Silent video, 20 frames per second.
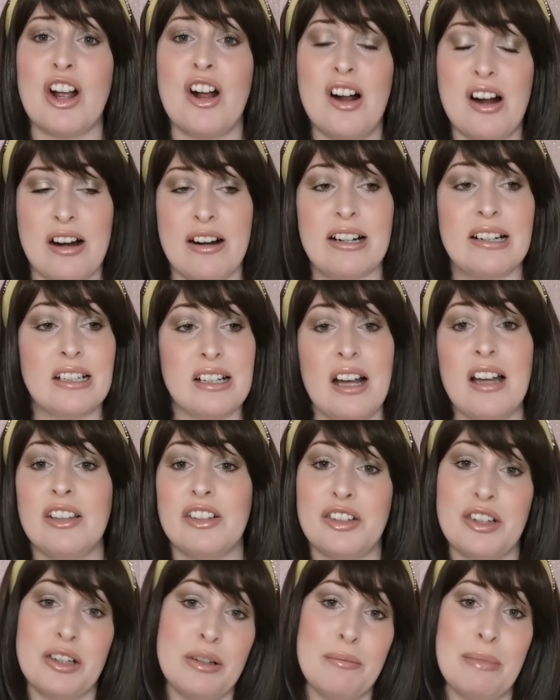a hard
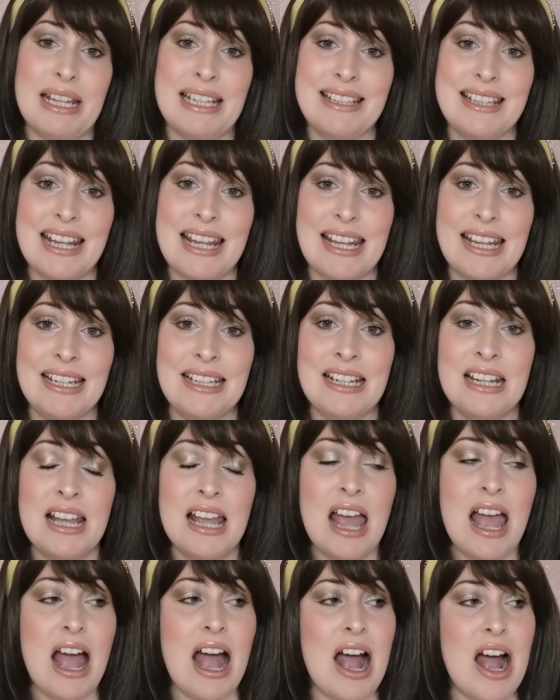colour to maintain.
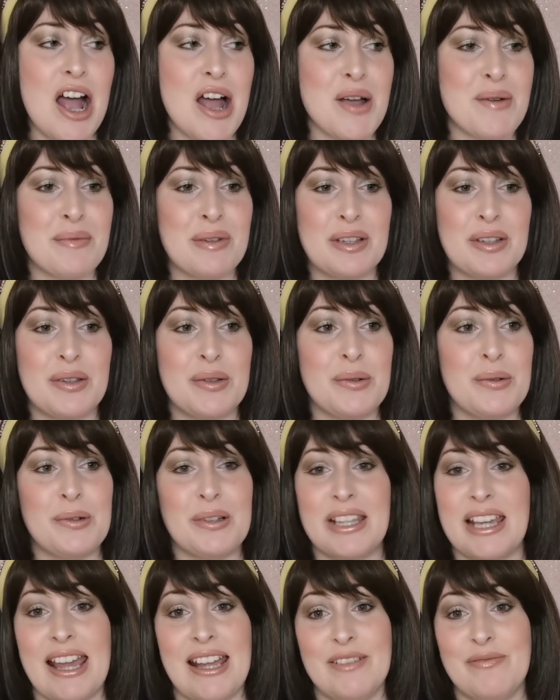So
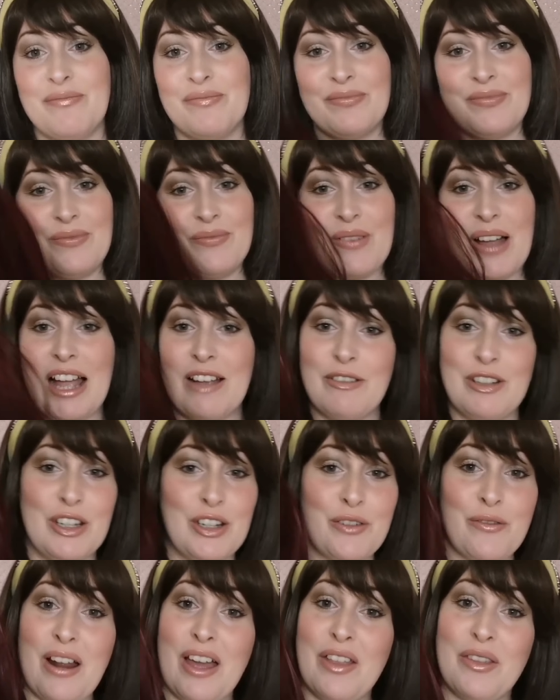yeah, I would
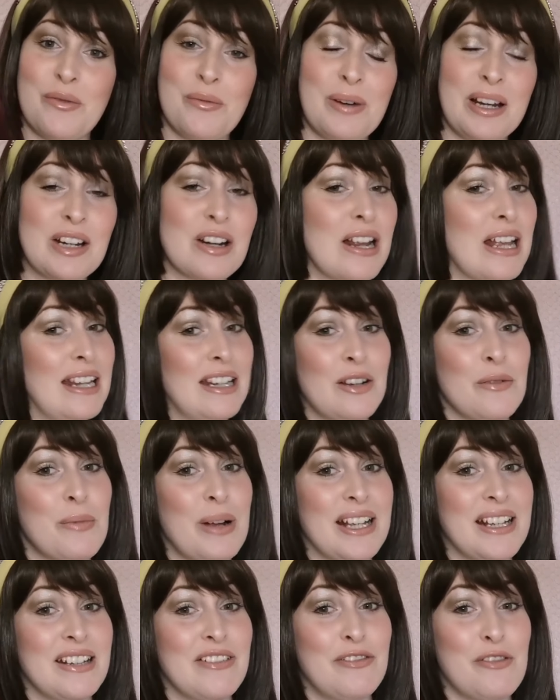just rather wear it in a
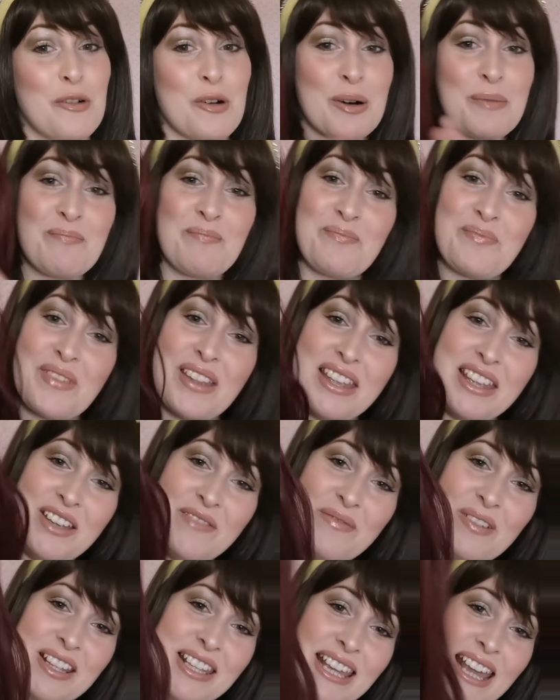wig form. But